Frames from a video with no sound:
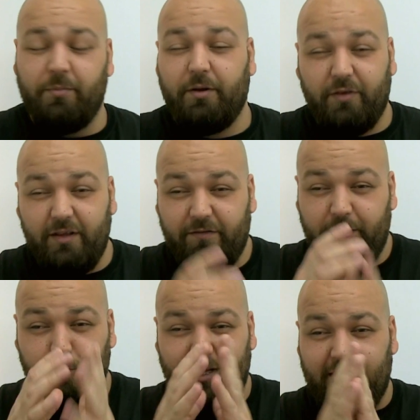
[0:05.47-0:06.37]
going to be
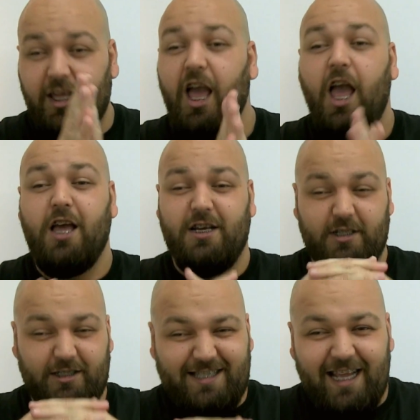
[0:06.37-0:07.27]
reviewing
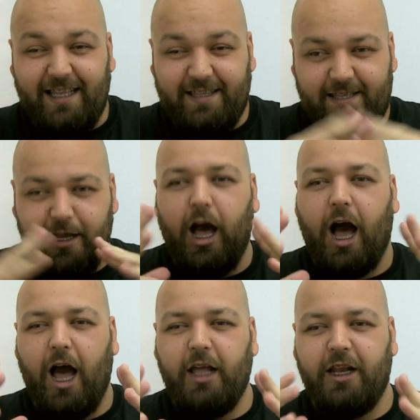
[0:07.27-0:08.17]
Dead
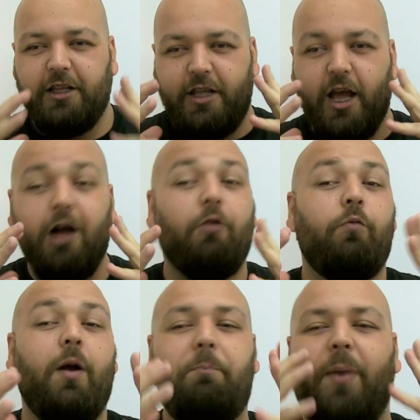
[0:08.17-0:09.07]
Island
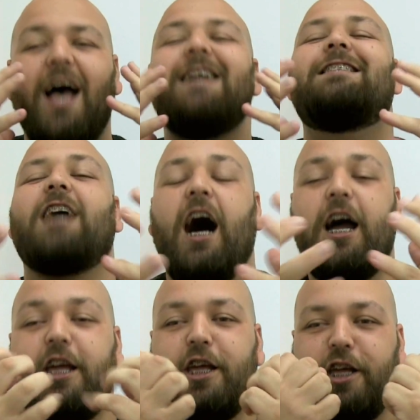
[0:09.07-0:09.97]

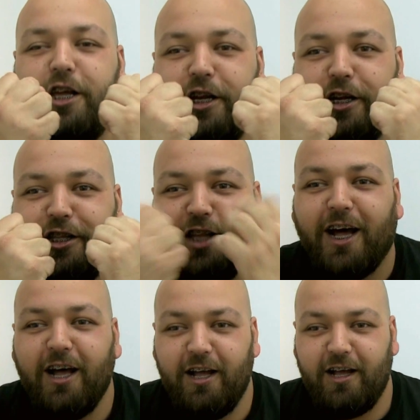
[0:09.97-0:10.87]
Riptide!